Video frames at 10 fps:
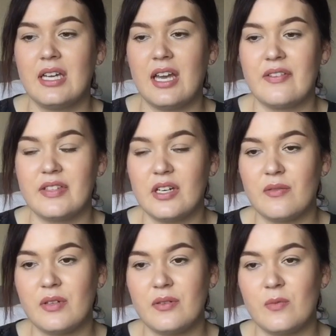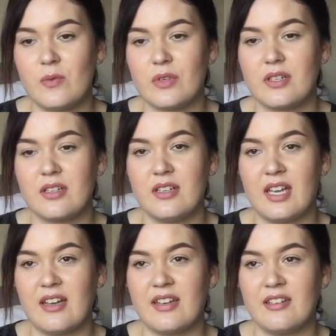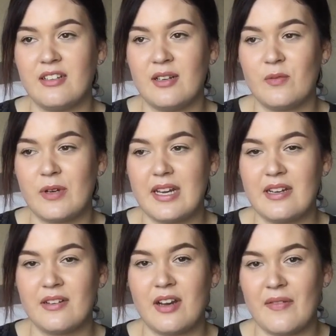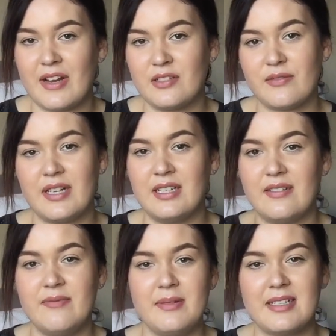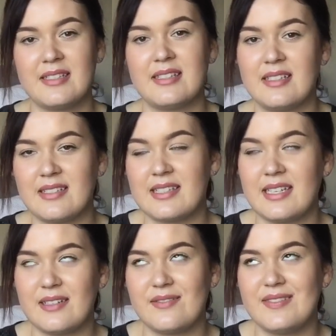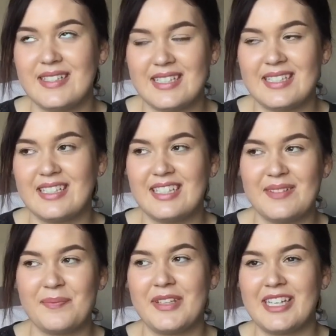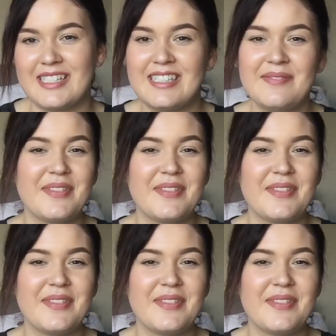if you don't want to walk, like, I don't like walking around where I live because there's lots of hills and I'm lazy.